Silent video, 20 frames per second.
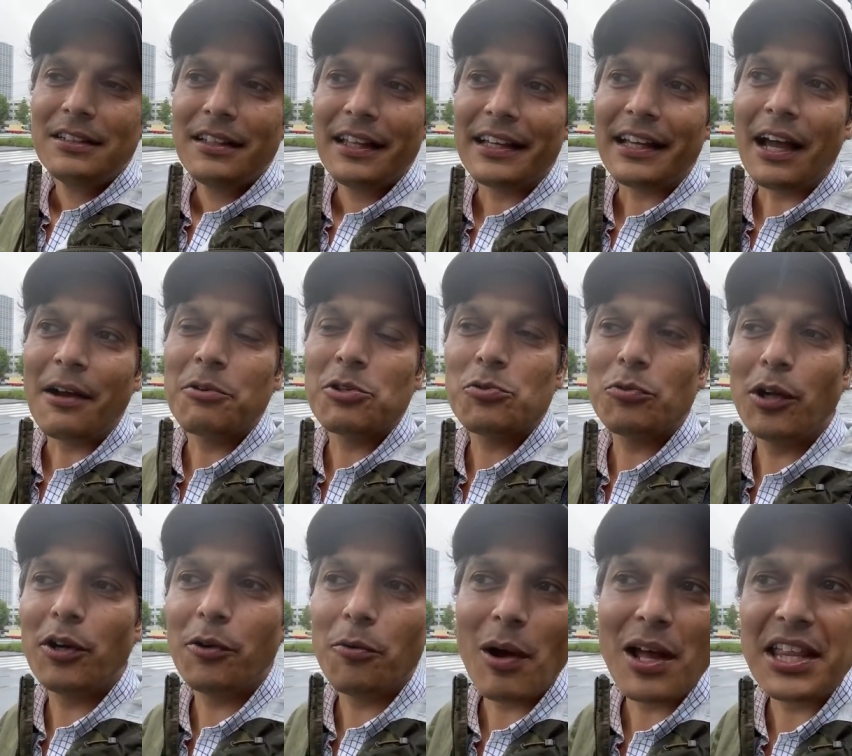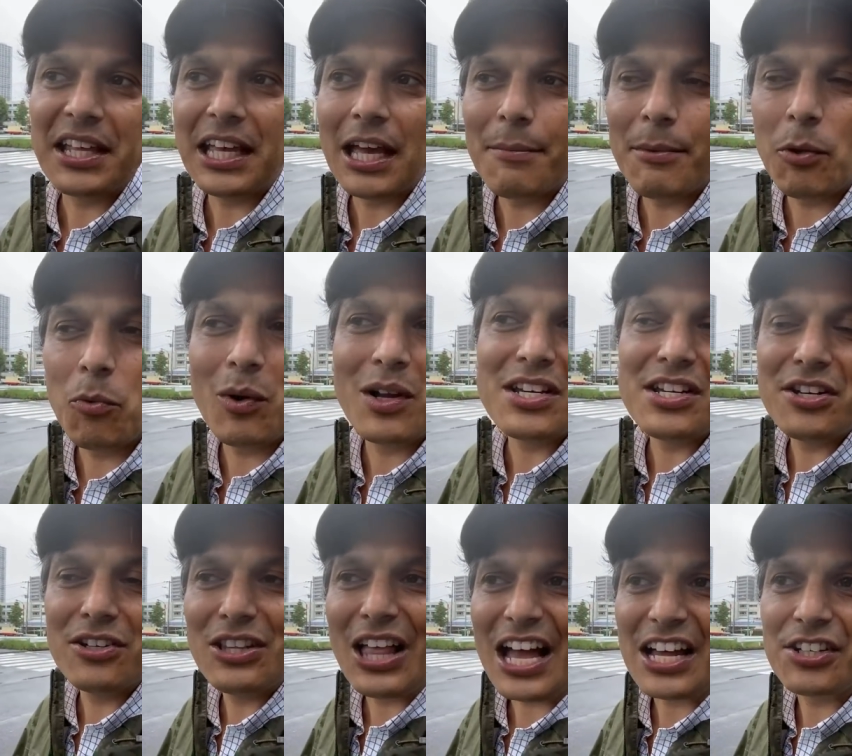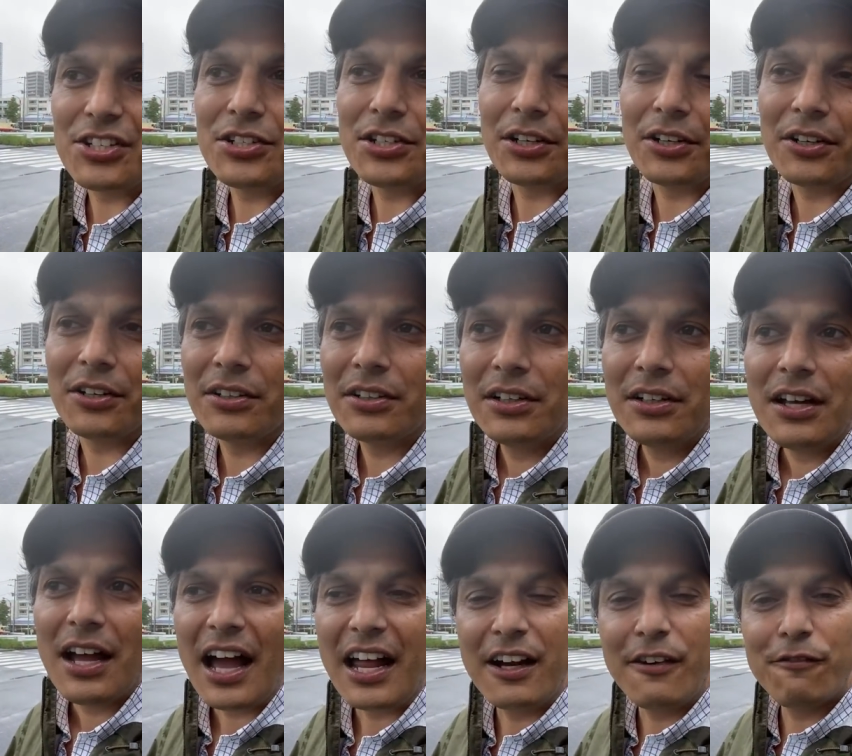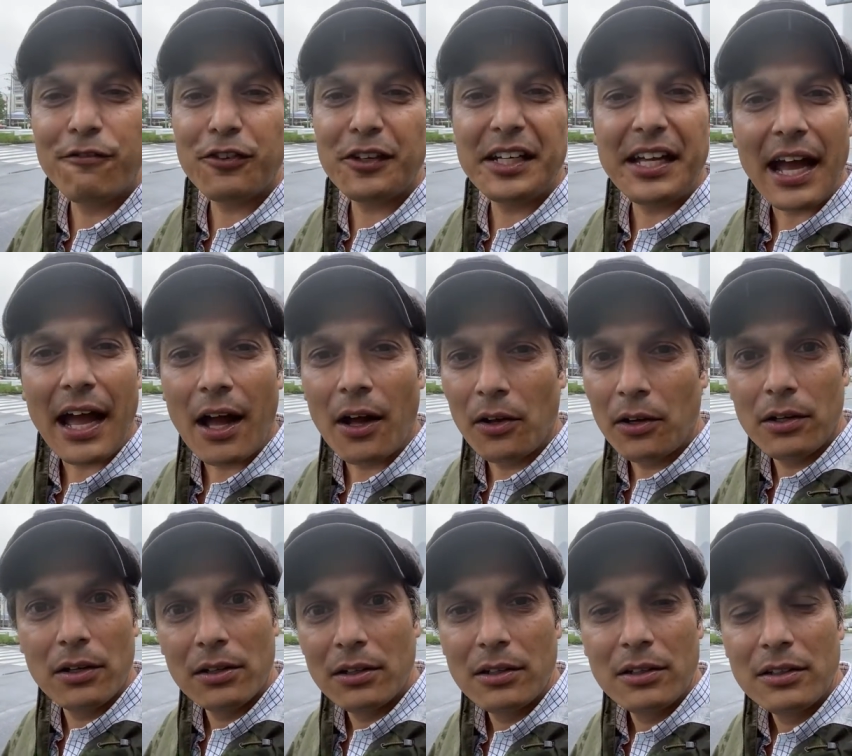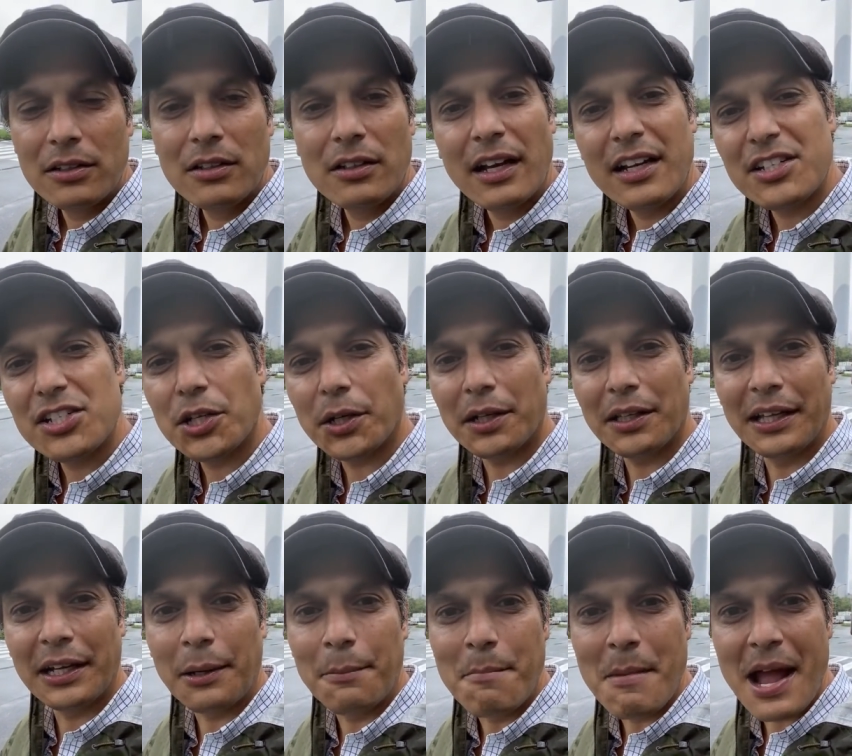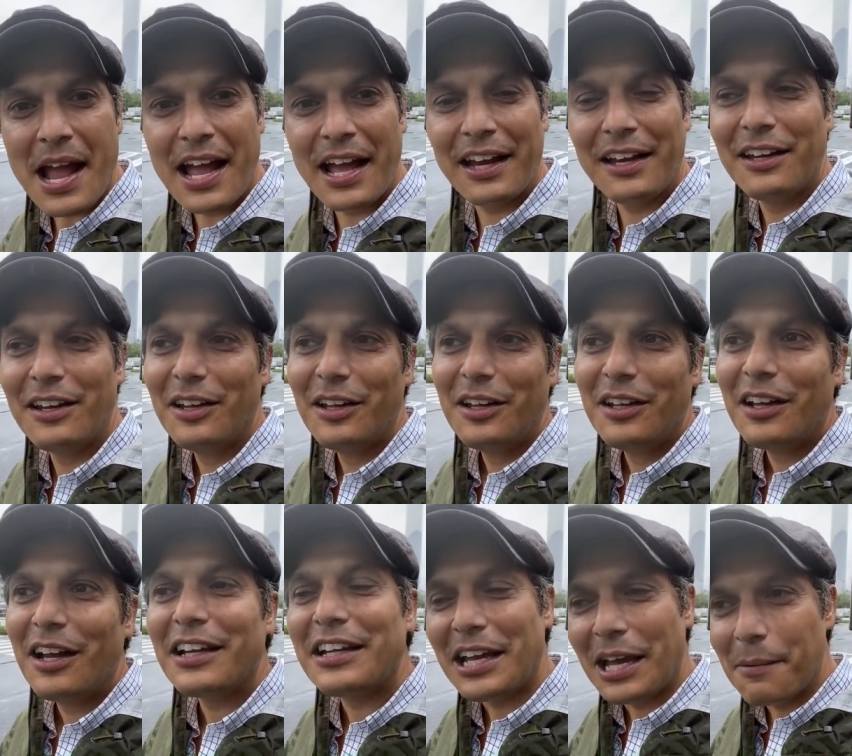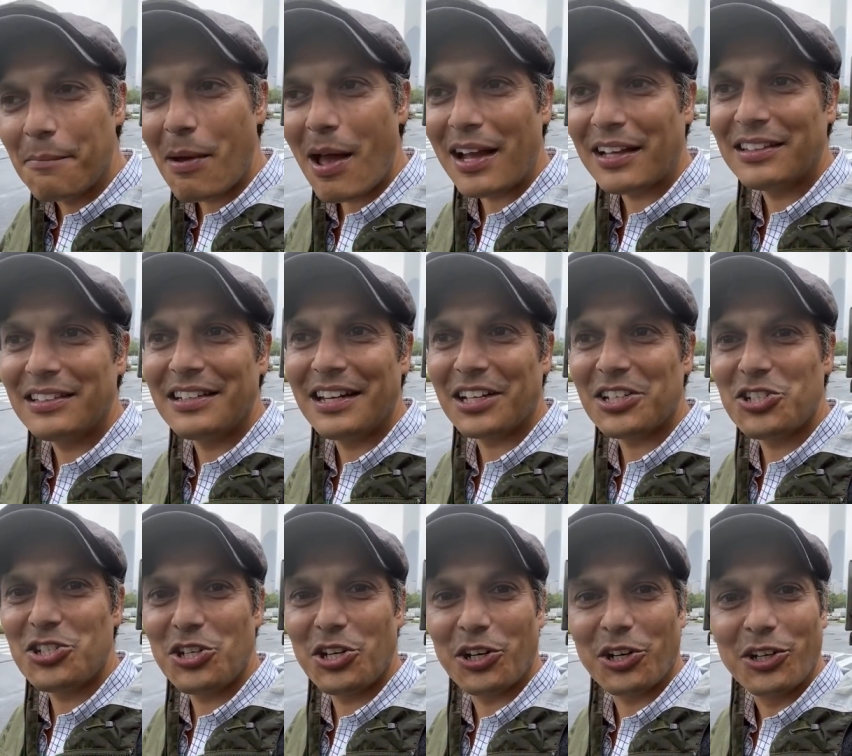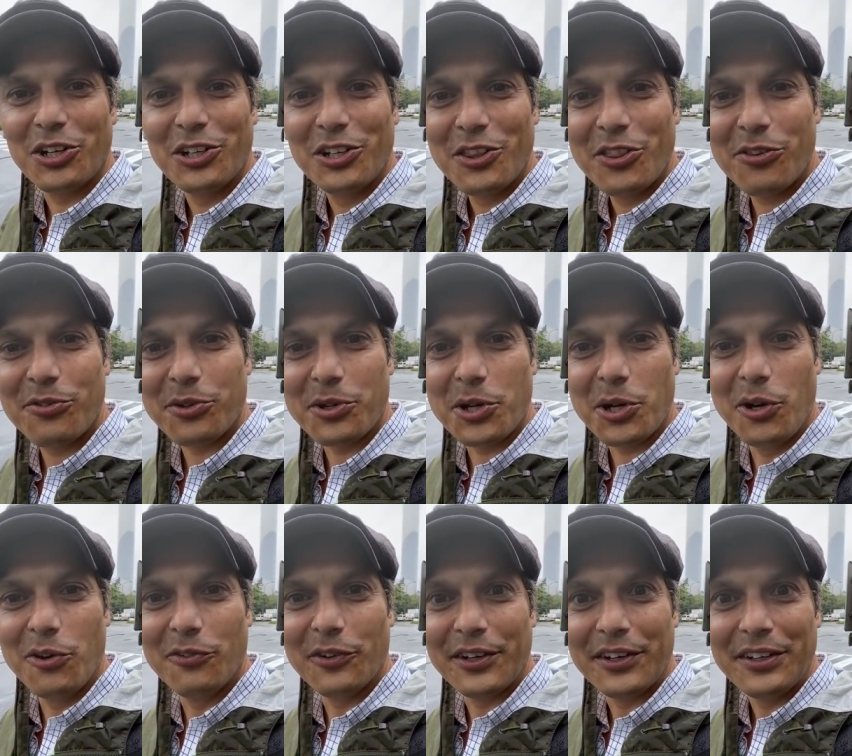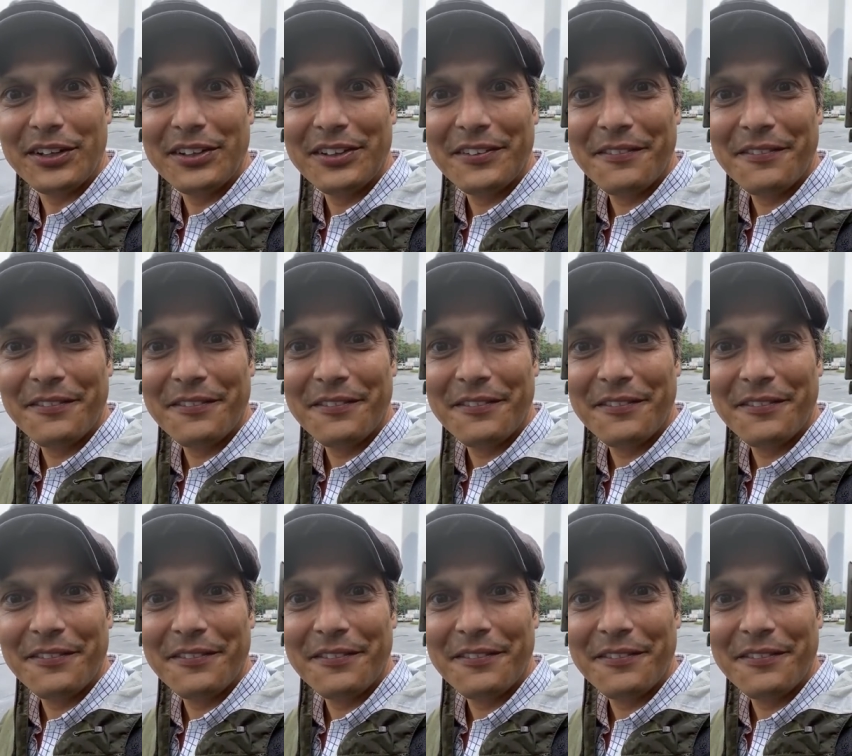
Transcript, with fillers: Like, I was wondering why they gave me 1 year last year. I didn't freak out. I took it like a man. Came back the next year through COVID.